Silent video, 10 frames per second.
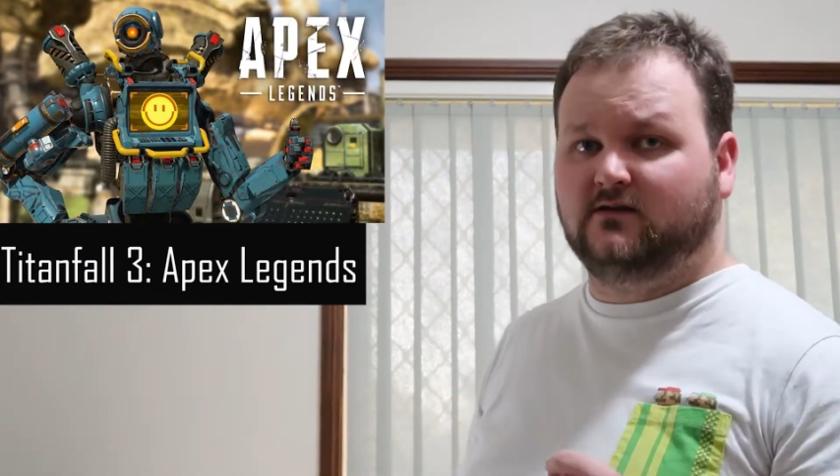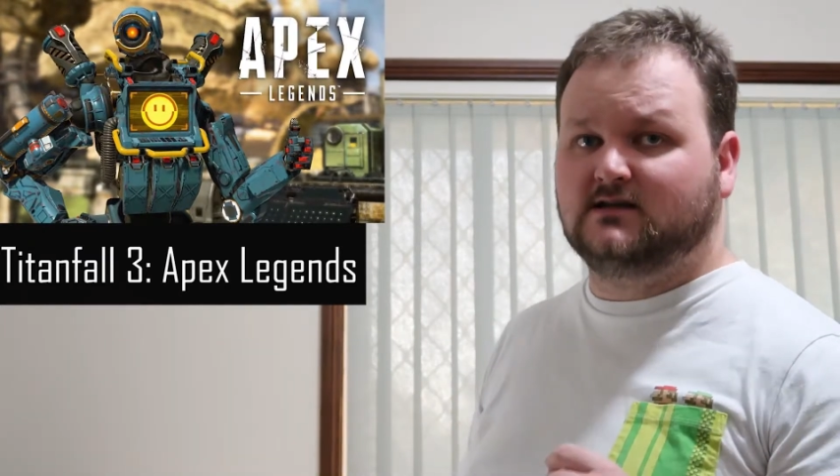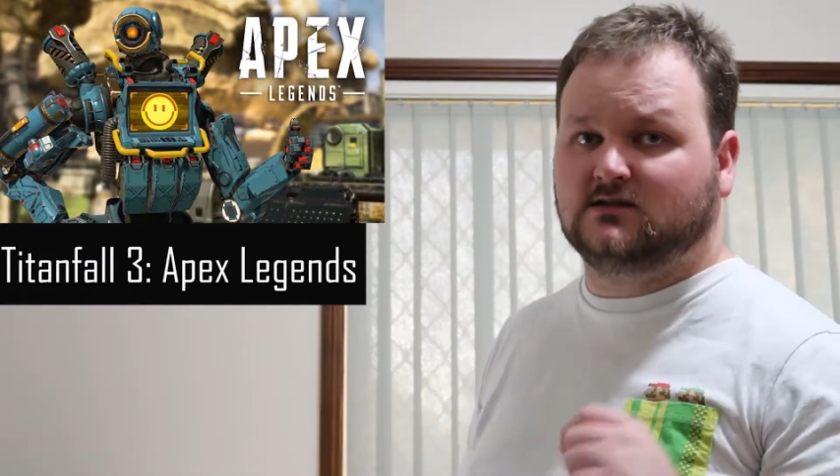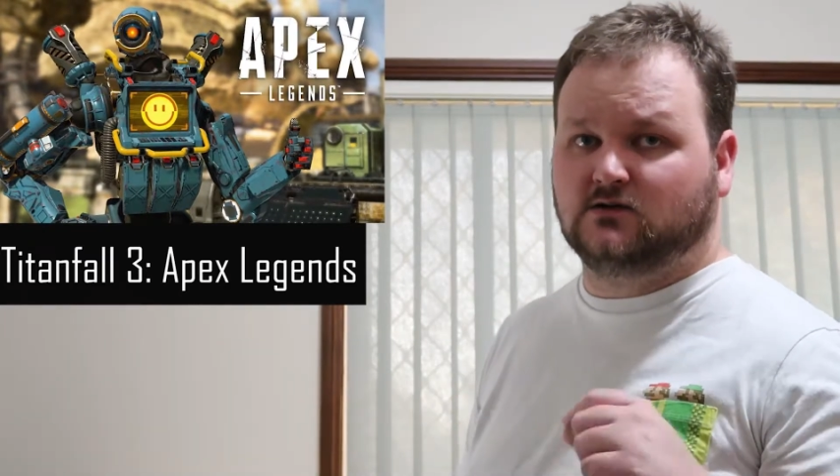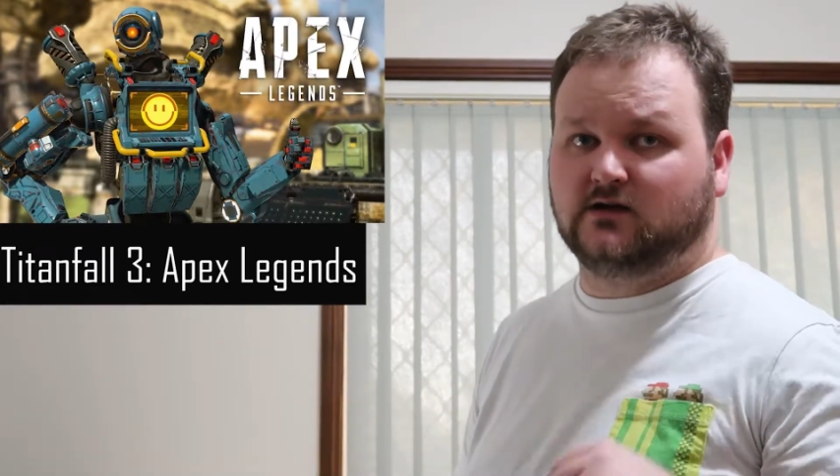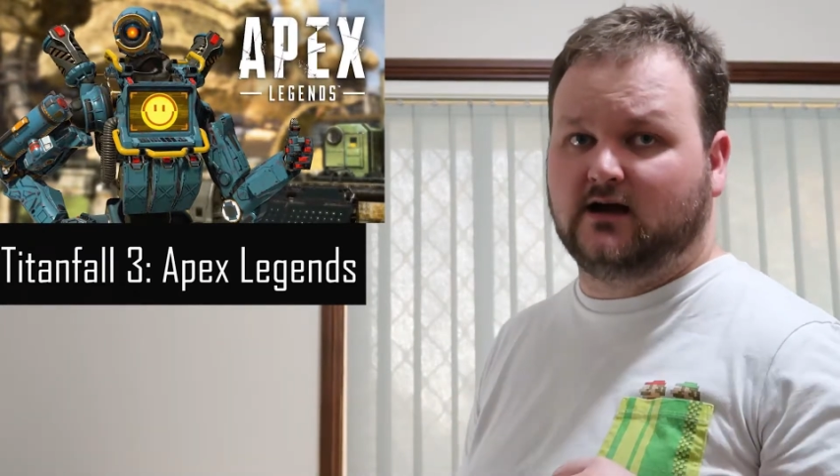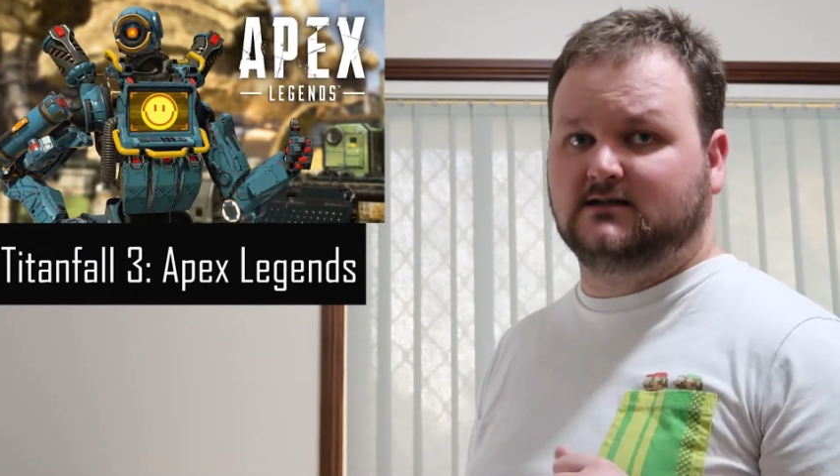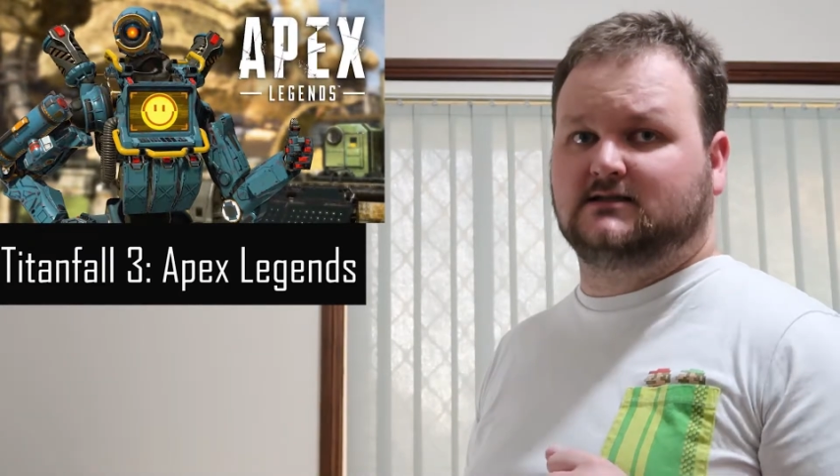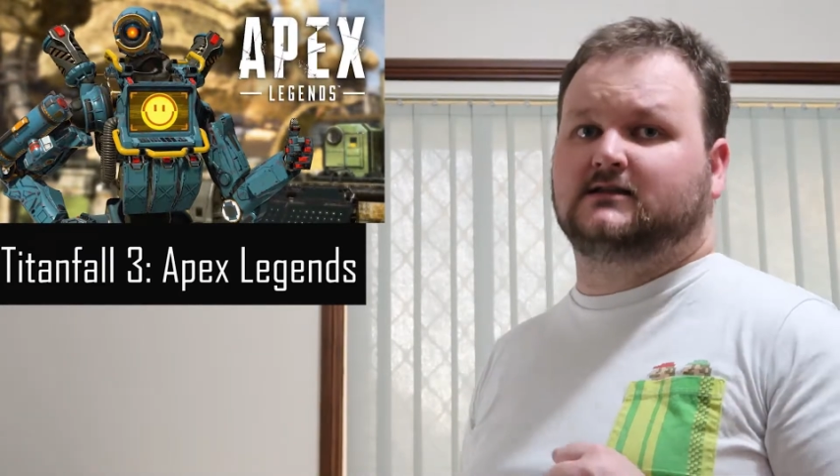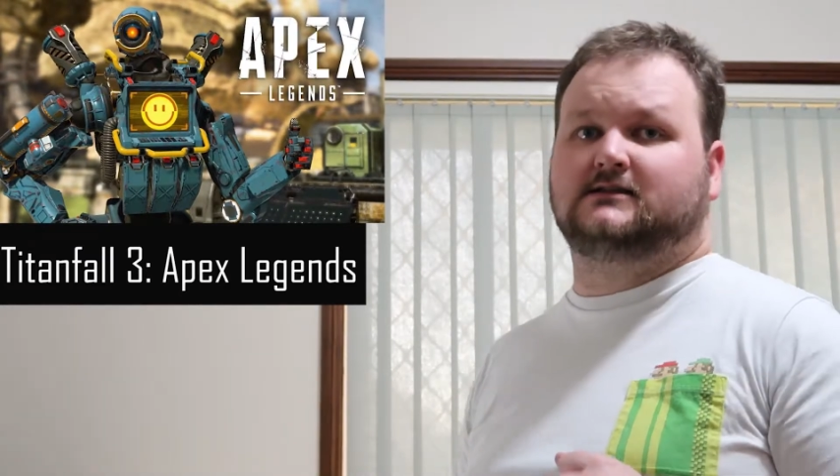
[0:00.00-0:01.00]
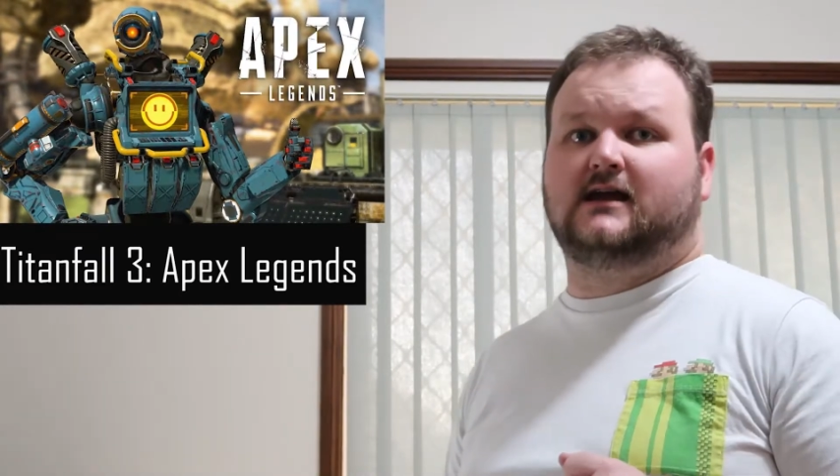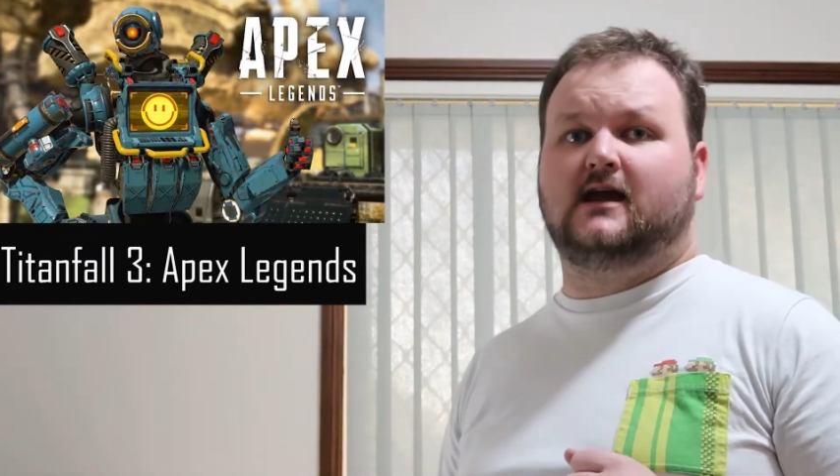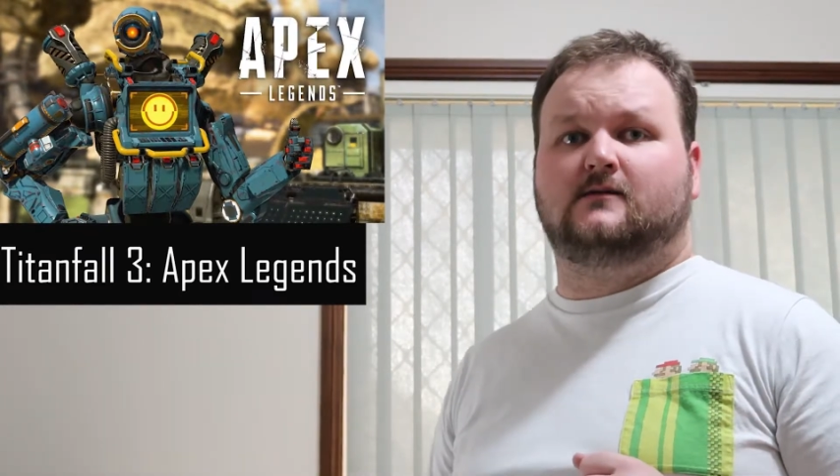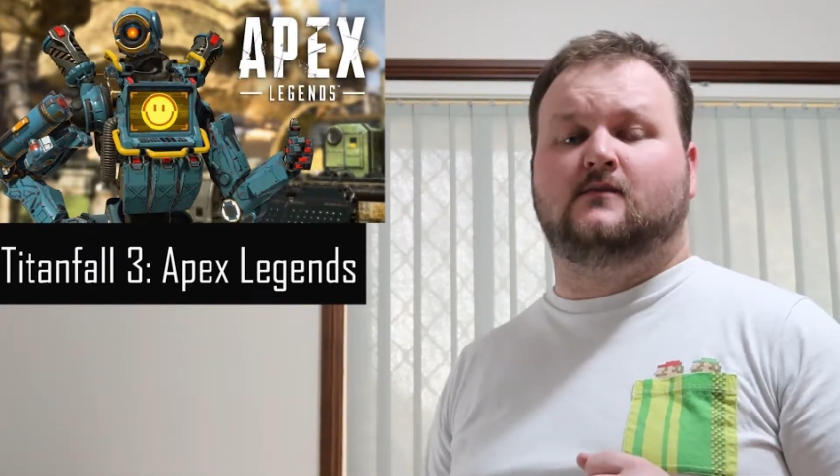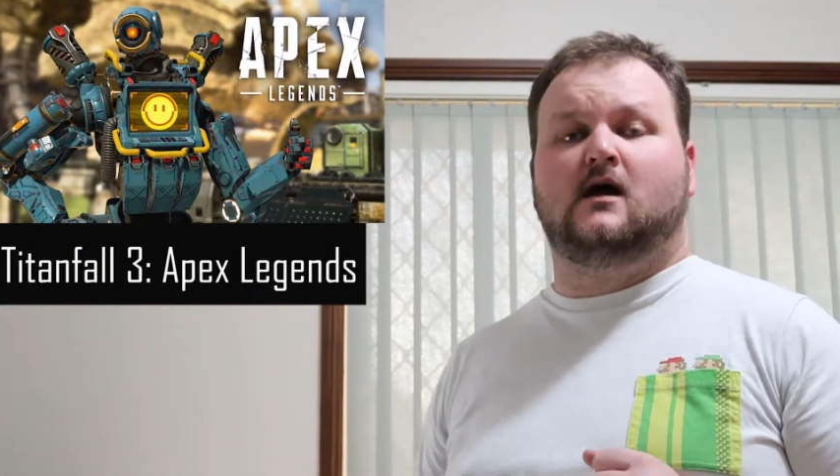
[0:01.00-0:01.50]
is no Titans in this
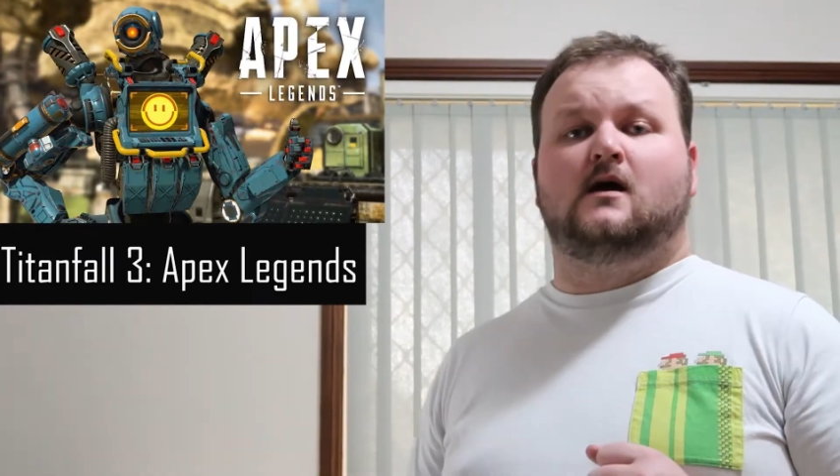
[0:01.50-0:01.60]
game,